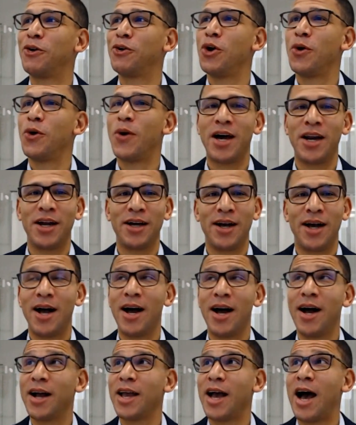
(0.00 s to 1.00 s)
know how to,
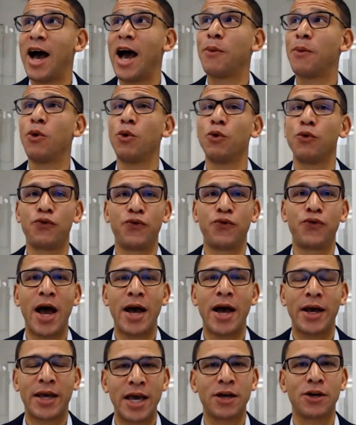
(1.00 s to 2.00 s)

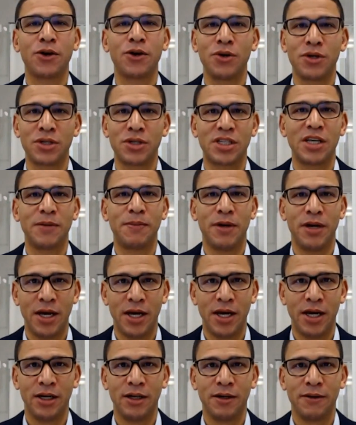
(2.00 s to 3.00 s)
I can't go to sleep at
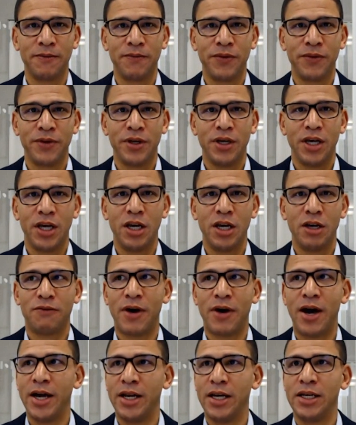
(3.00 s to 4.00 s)
night if
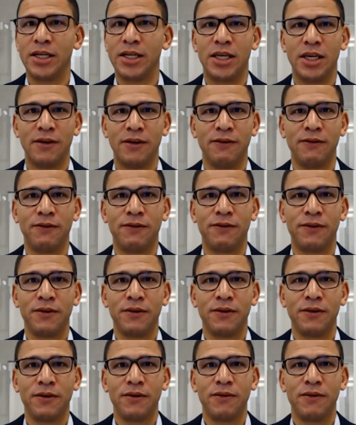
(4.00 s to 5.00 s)
I didn't give
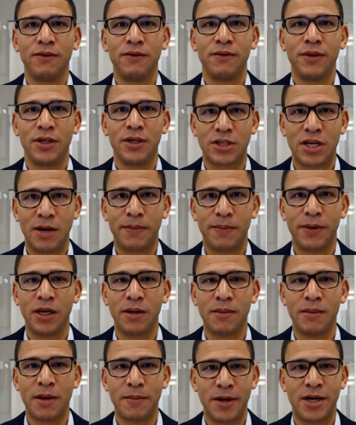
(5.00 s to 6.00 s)
this
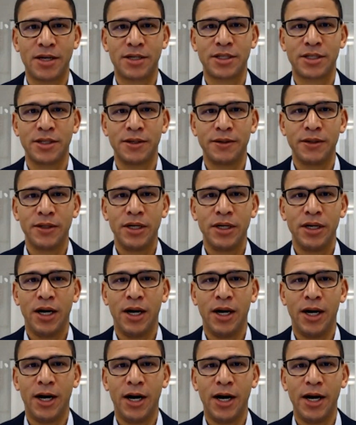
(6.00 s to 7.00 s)
company my best.
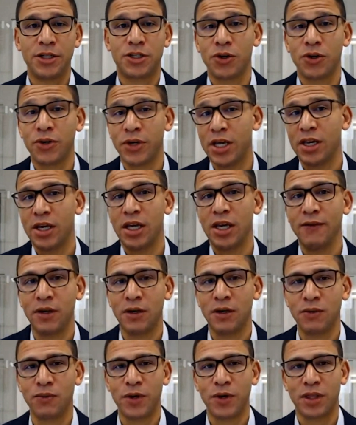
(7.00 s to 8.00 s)
And so
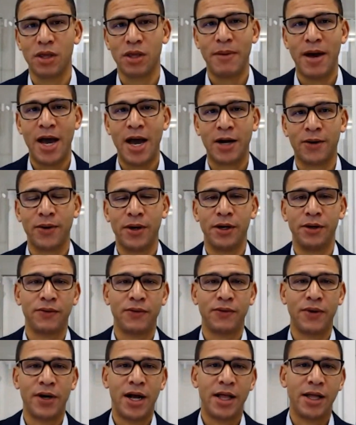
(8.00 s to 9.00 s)
even with the
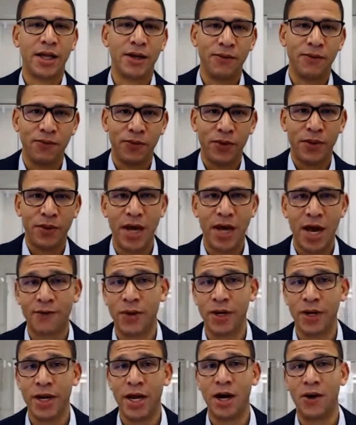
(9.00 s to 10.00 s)
background, right, that we
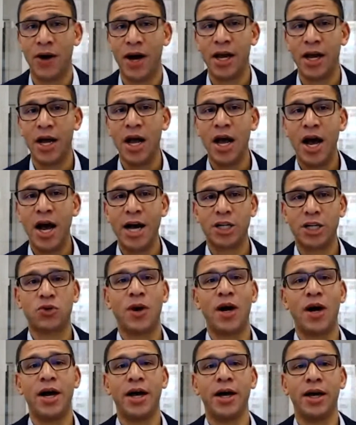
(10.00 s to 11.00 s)
have right now, I
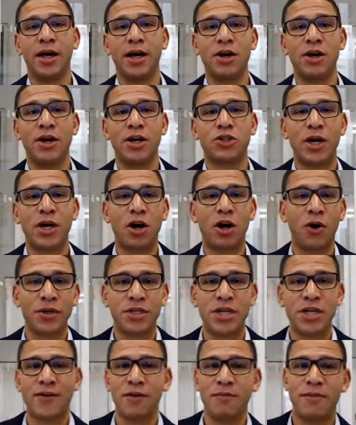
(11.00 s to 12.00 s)
try to
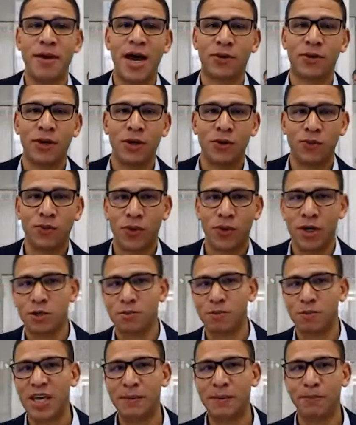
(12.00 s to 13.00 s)
always have a background where
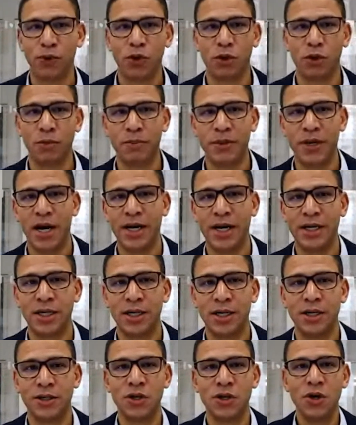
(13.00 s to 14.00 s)
it's people behind
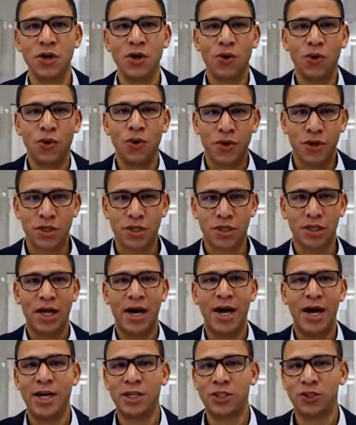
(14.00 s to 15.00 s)
us or there's
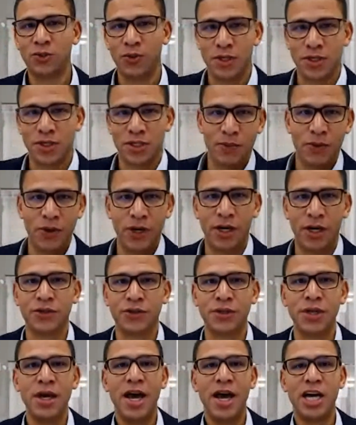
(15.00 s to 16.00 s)
glass or someone
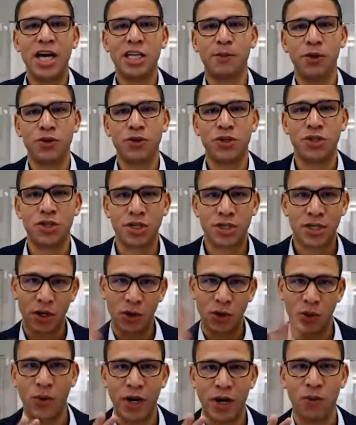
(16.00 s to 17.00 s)
else, as opposed to just
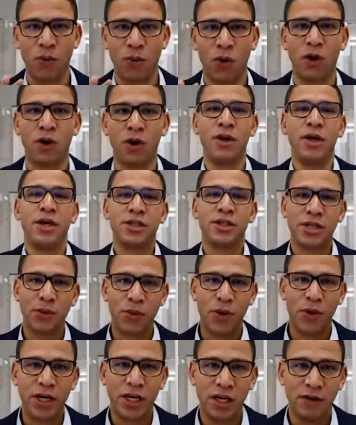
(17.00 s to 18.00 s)
like a white wall, because I
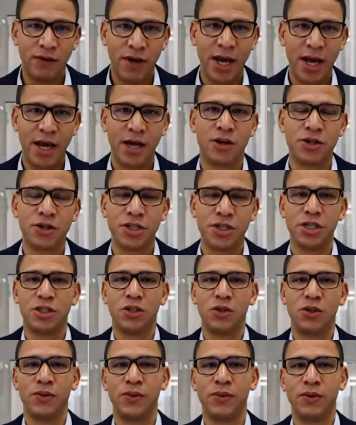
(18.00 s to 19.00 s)
want to give energy
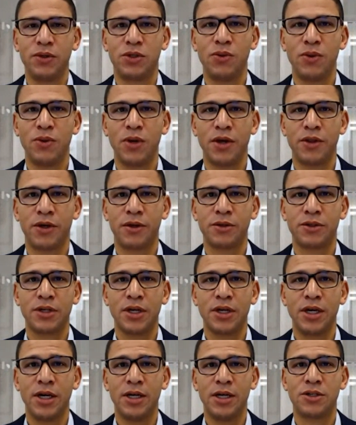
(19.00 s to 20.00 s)
to others.
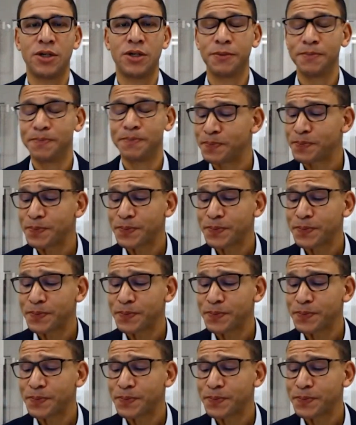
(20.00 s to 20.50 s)
And so